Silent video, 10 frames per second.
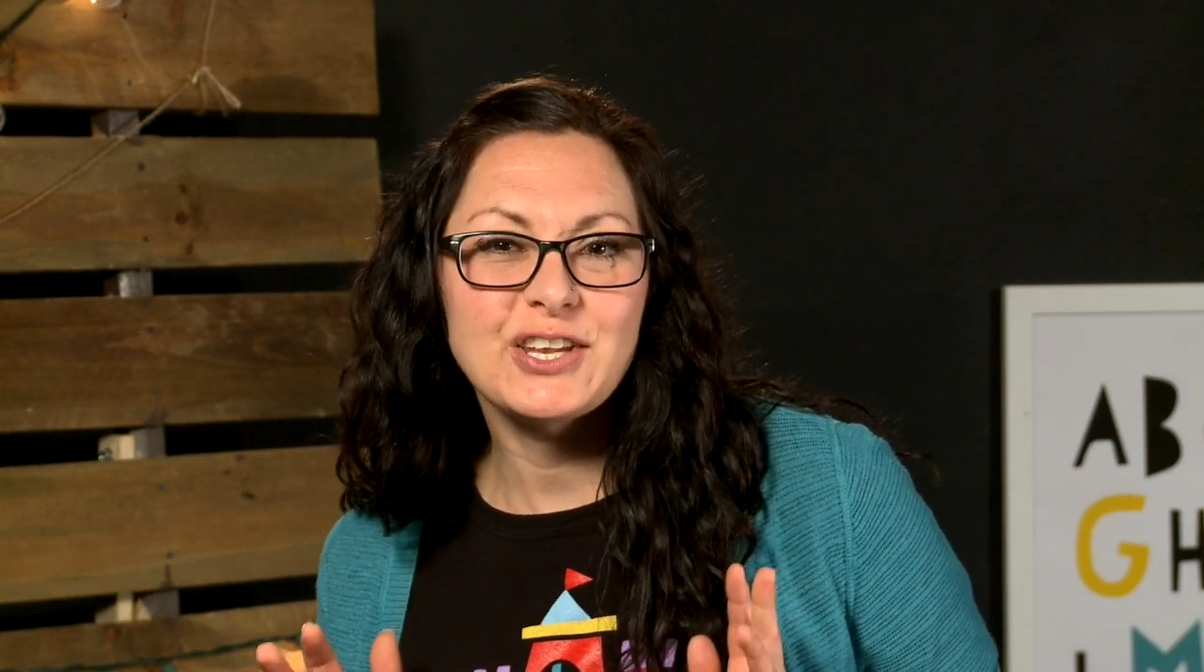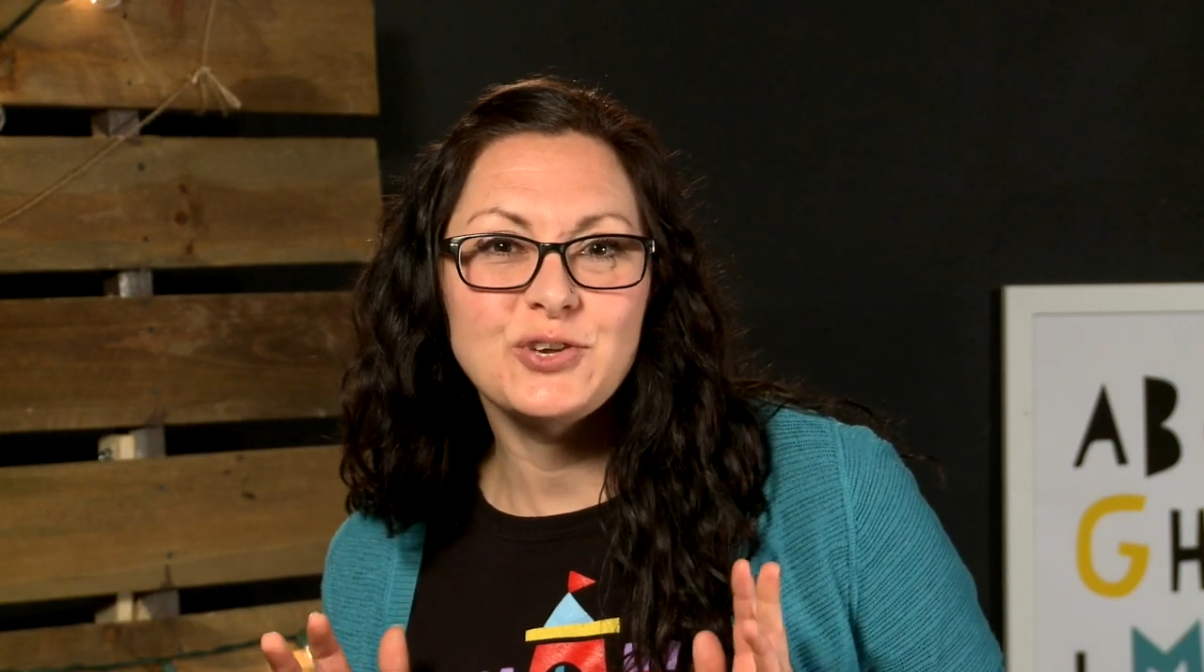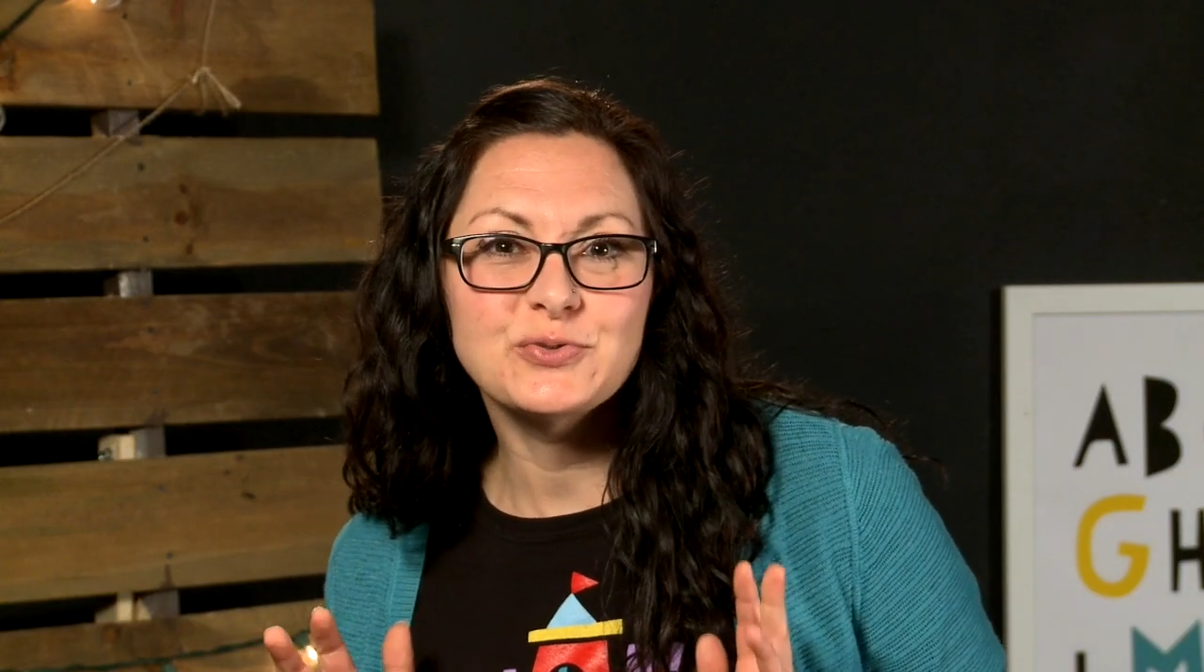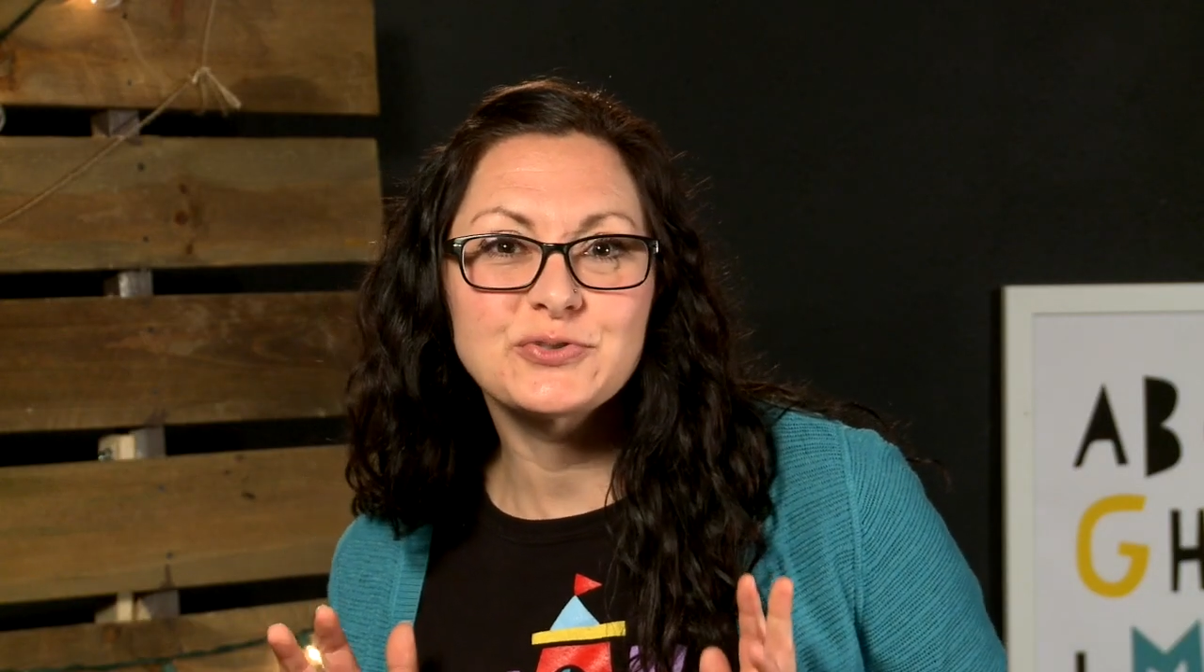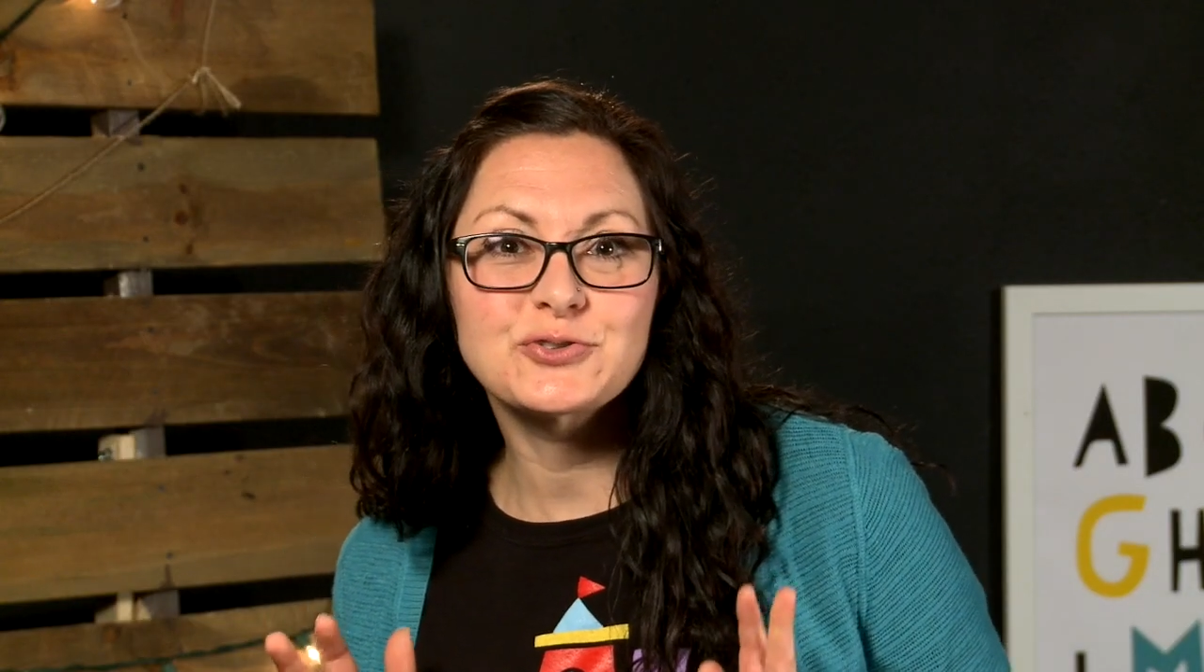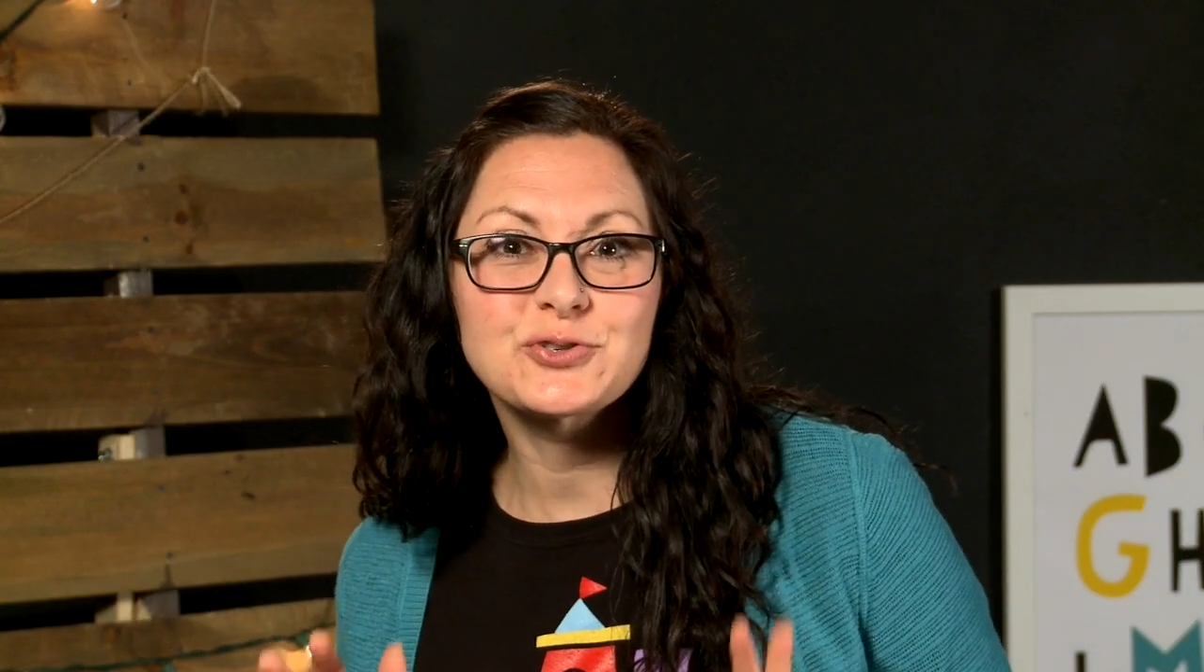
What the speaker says: to use